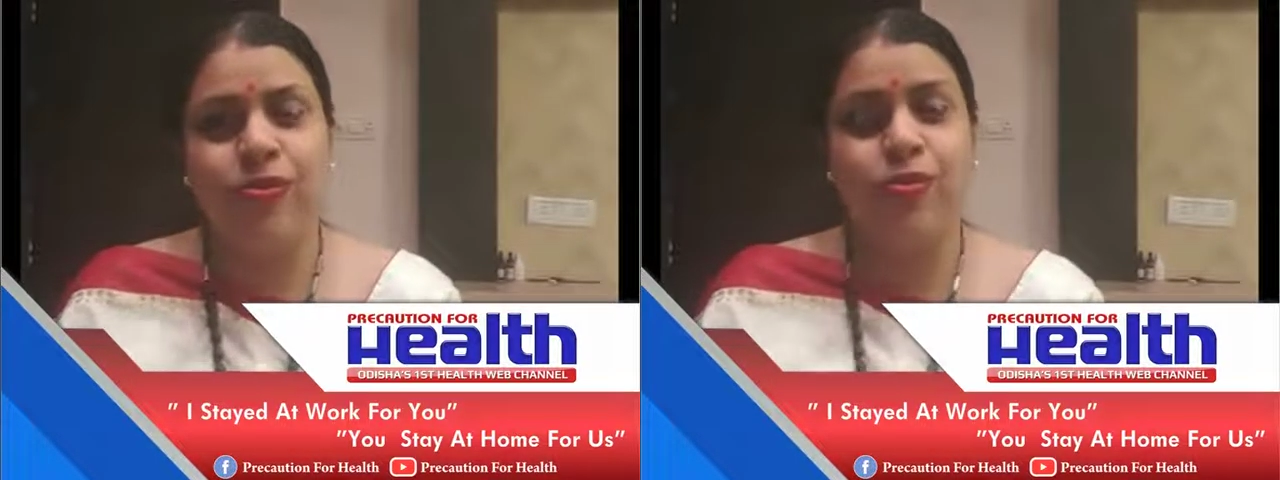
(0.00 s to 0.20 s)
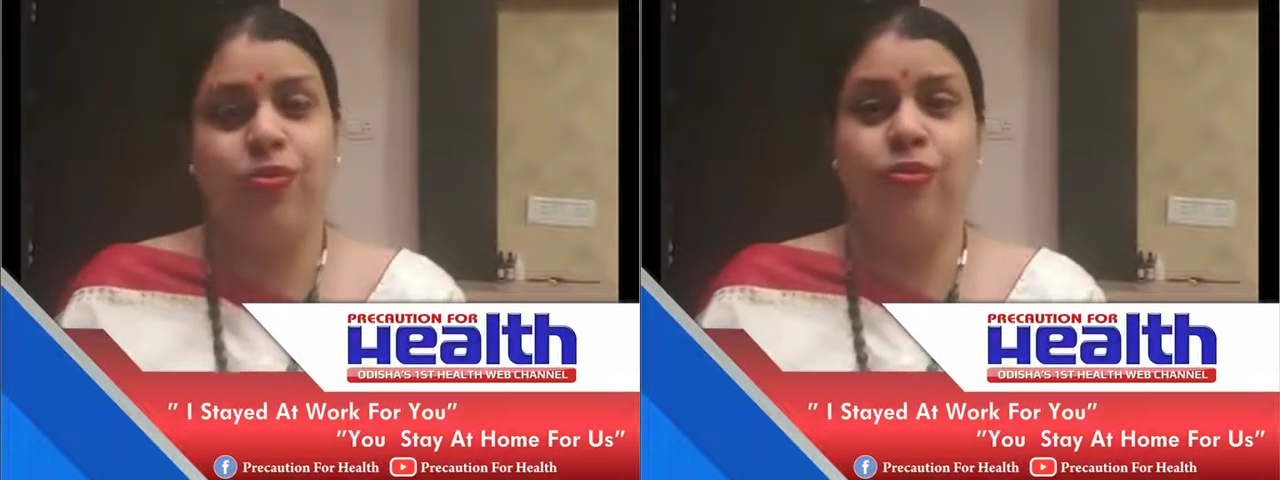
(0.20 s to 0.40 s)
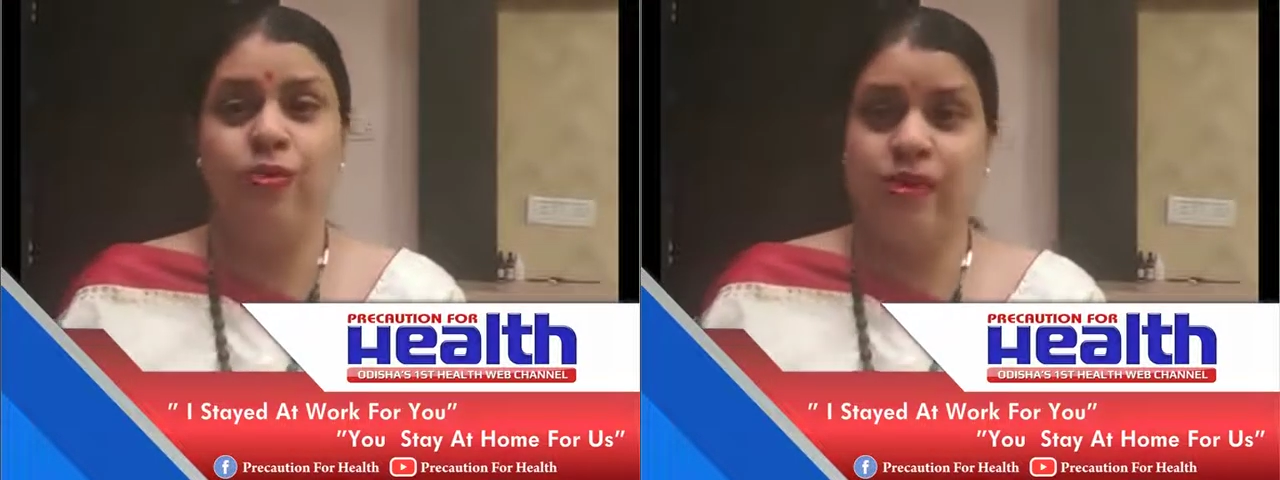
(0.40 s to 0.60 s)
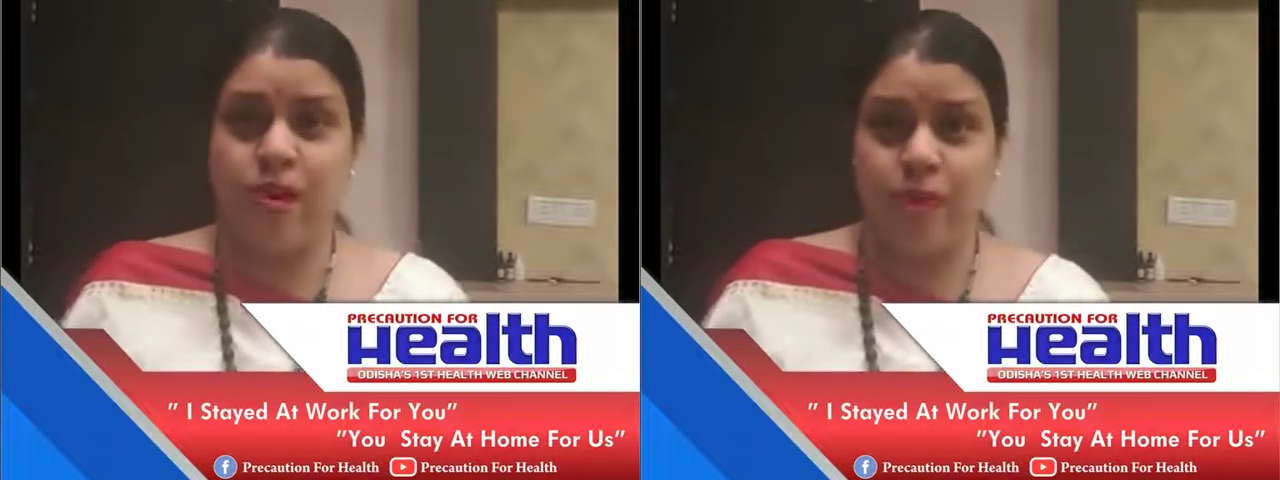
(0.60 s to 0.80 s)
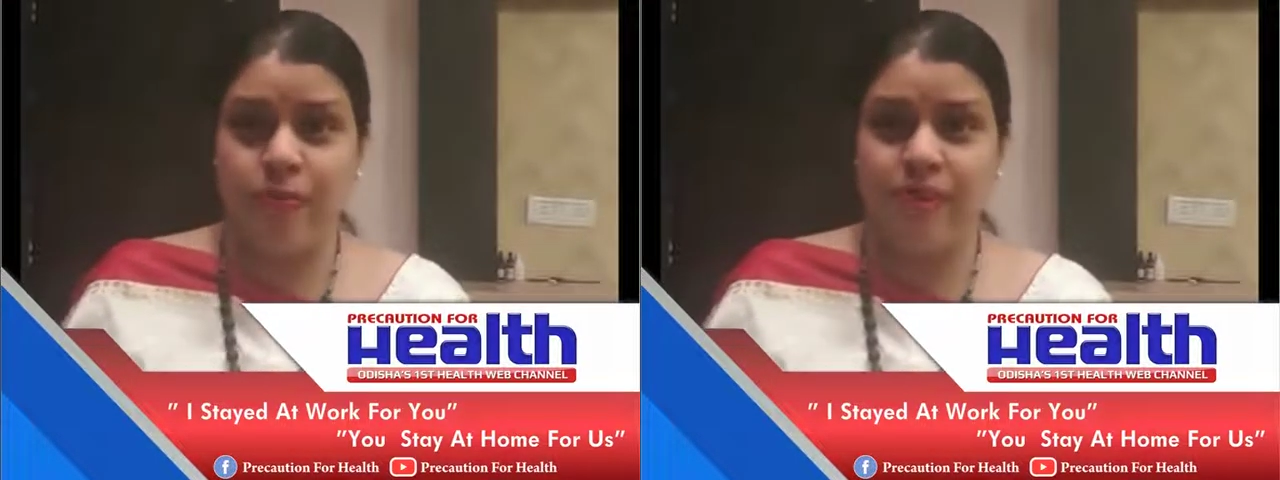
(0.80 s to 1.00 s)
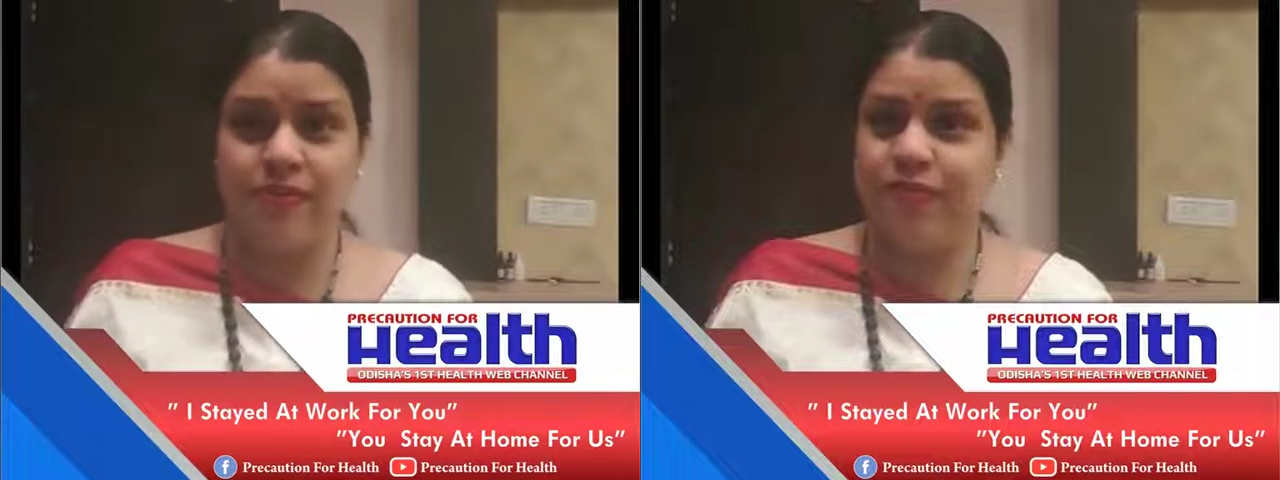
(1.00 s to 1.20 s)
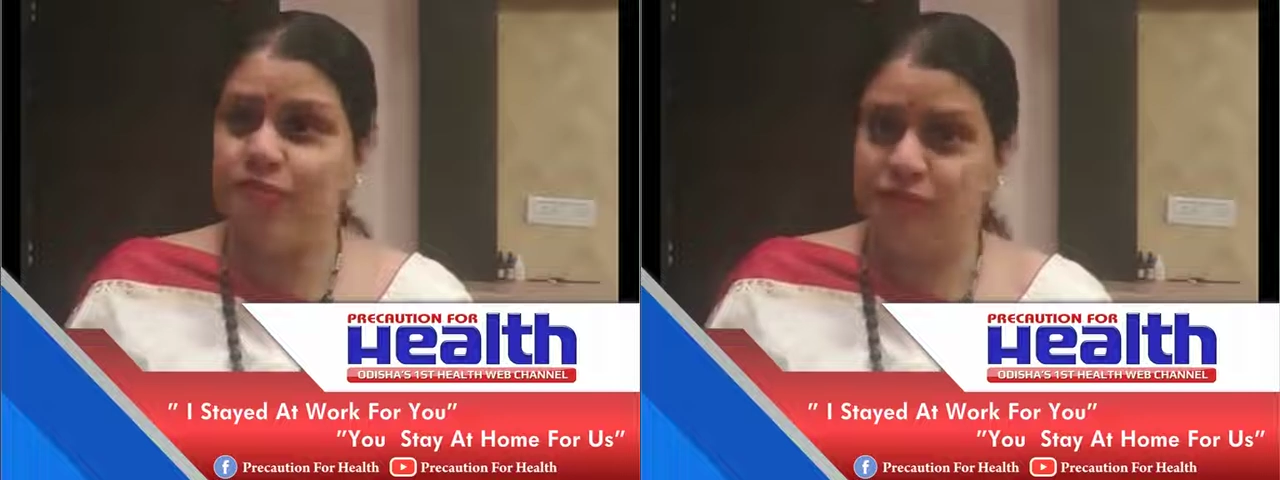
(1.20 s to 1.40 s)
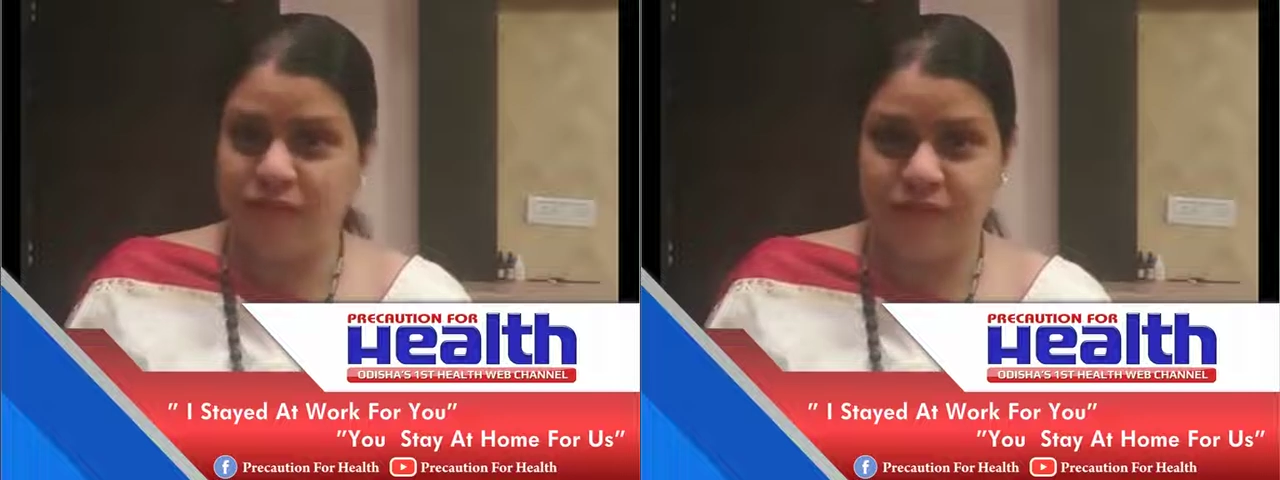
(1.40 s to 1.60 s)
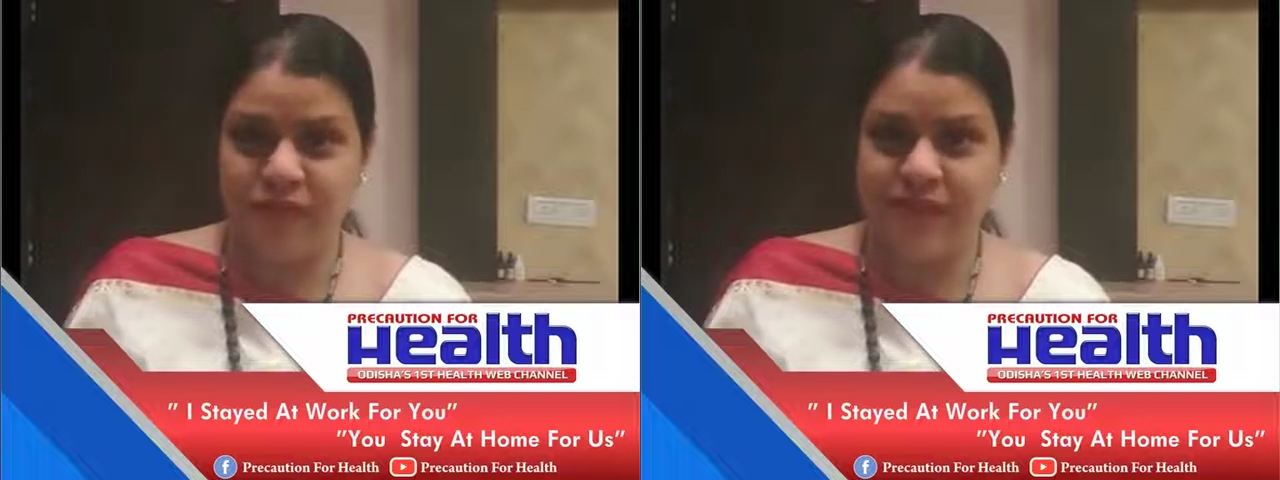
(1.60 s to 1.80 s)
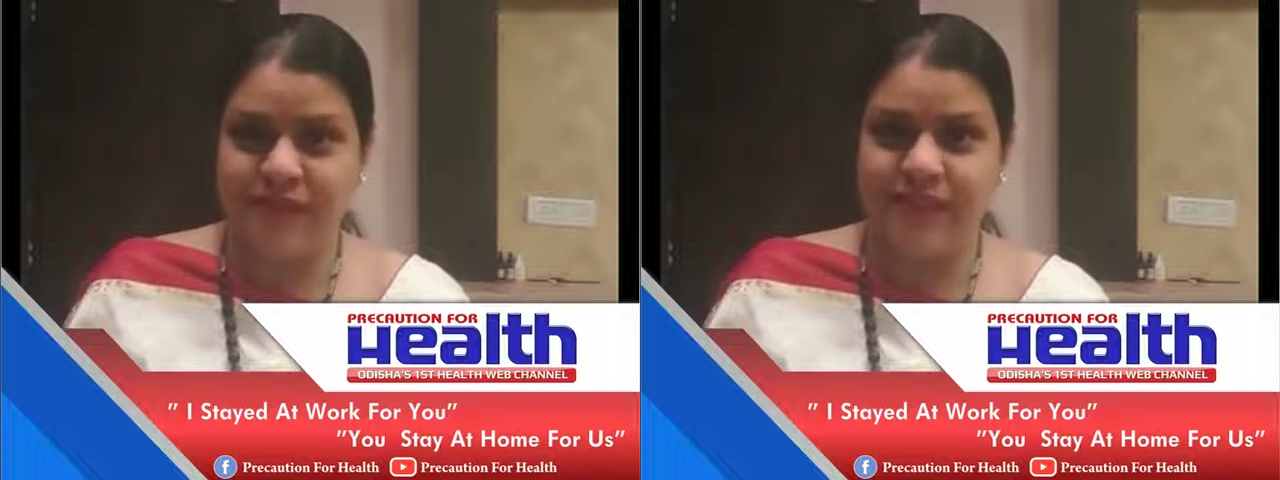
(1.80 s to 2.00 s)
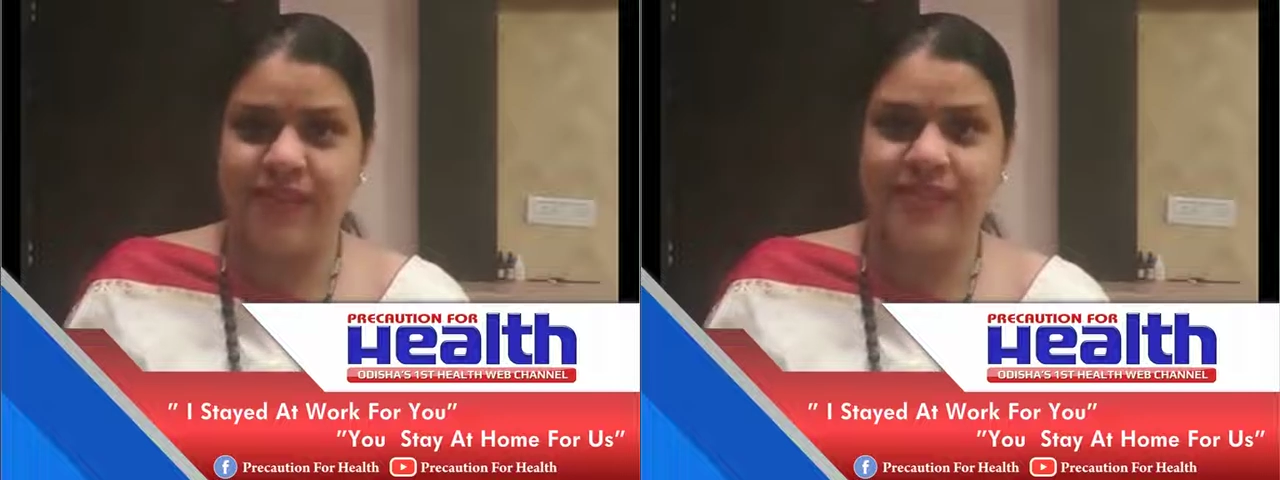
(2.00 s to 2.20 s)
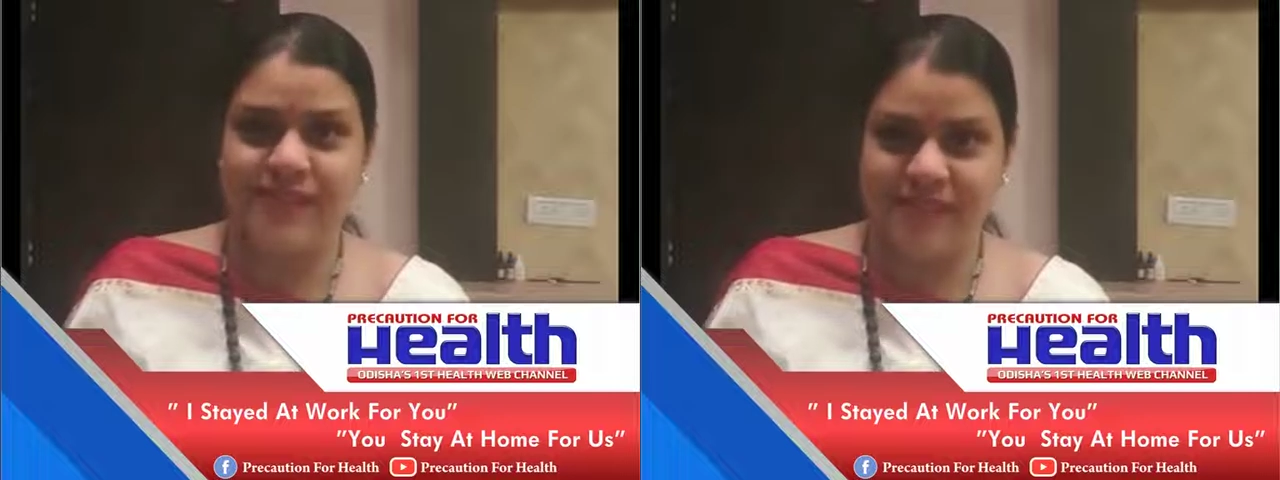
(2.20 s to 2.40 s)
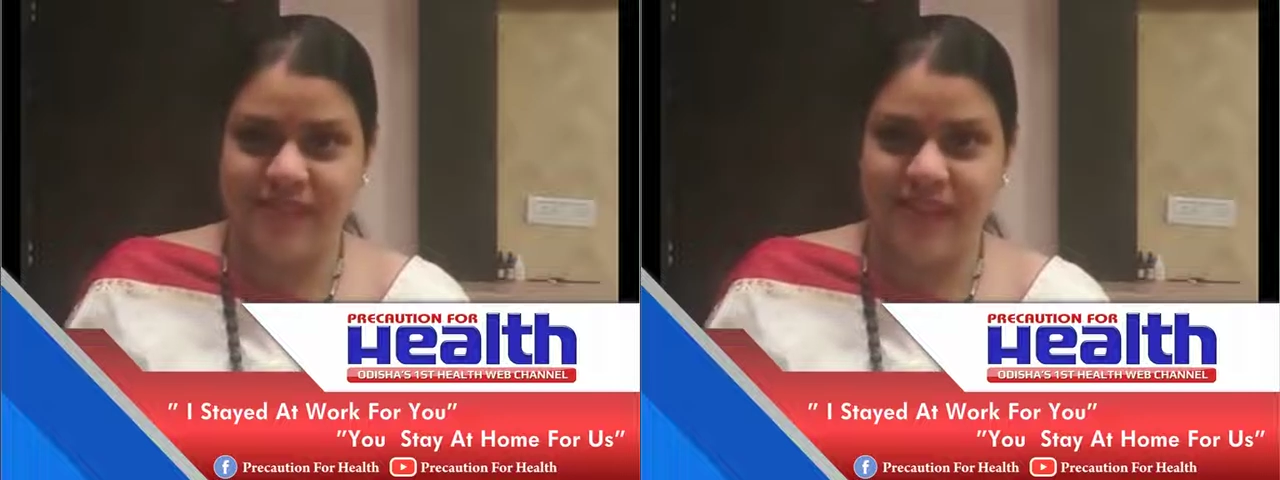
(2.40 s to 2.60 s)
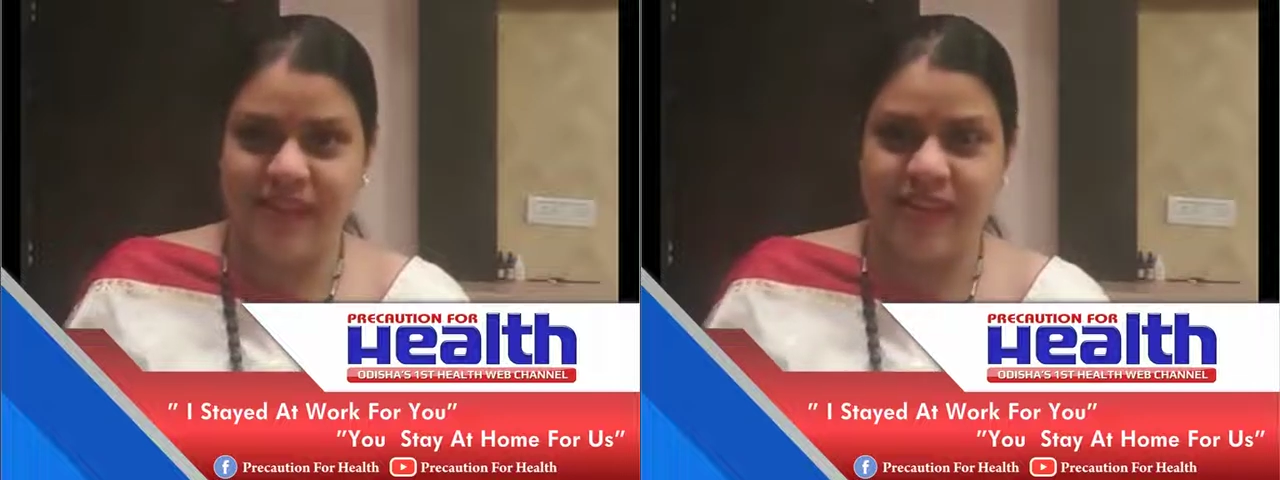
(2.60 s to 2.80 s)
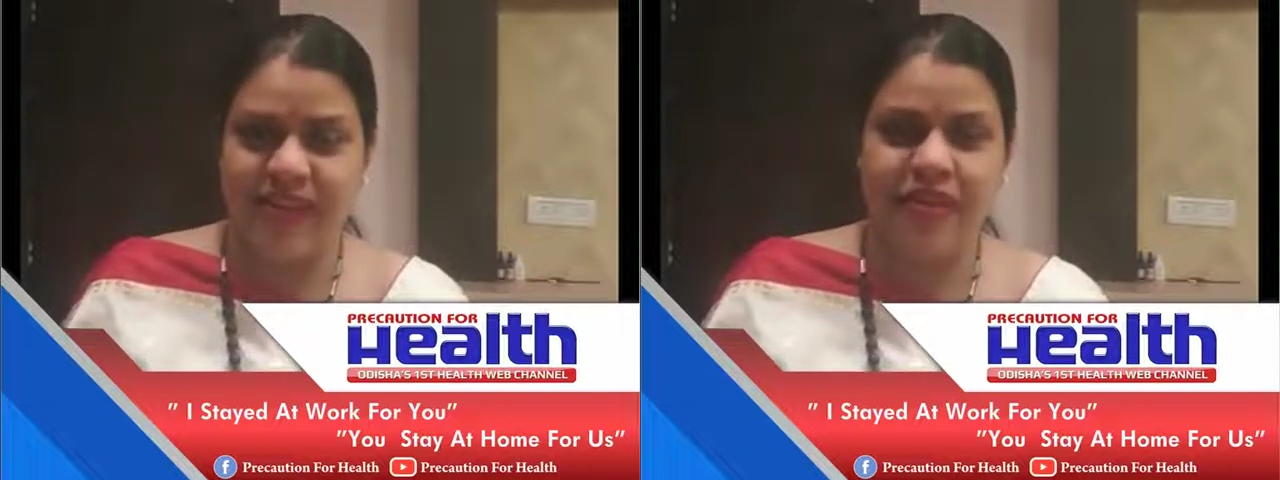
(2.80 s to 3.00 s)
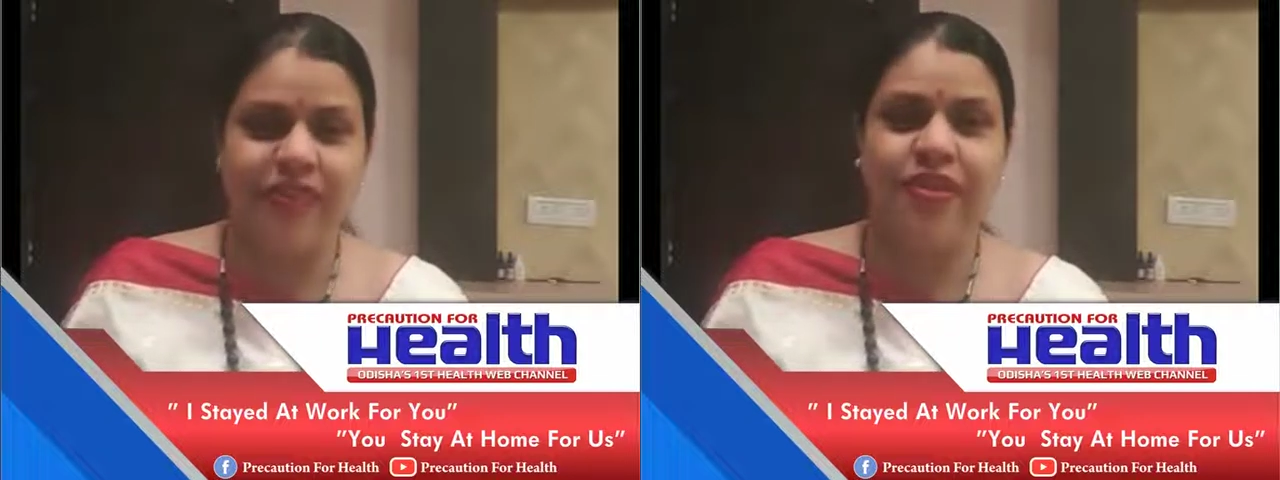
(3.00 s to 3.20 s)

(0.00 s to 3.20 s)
old hobbies which you have forgotten in this daily life.